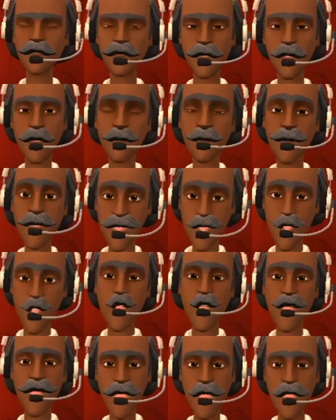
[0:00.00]
I'm
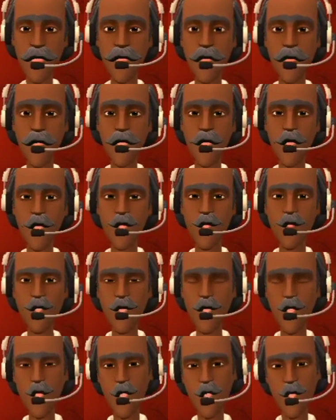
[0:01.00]
not involved
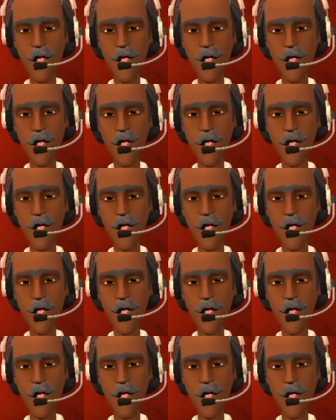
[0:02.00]
on